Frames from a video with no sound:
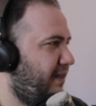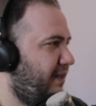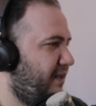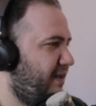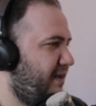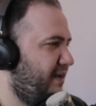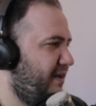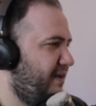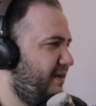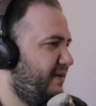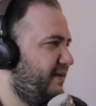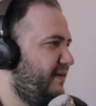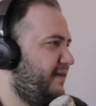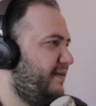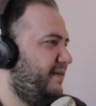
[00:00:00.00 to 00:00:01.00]

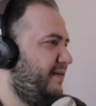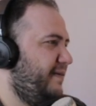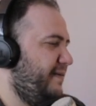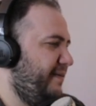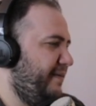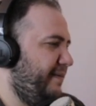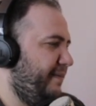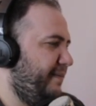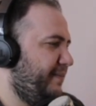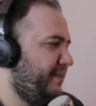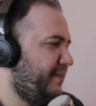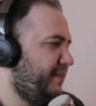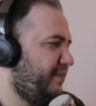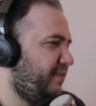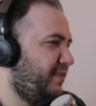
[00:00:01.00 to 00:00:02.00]

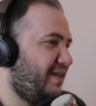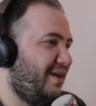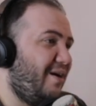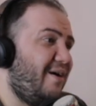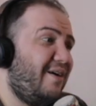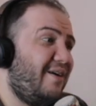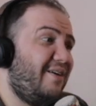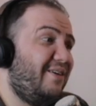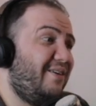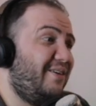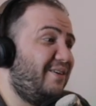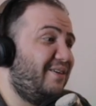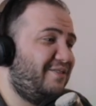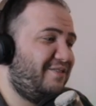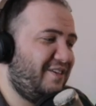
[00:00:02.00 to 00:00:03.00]

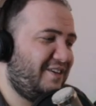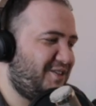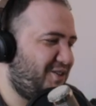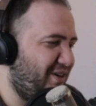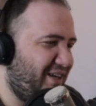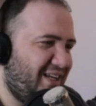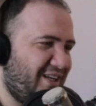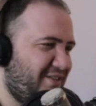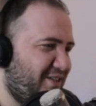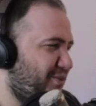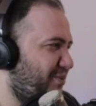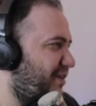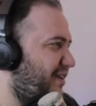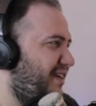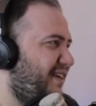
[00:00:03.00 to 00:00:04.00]
Oh, Fix You. I love this
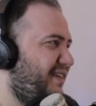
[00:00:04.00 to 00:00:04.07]
one.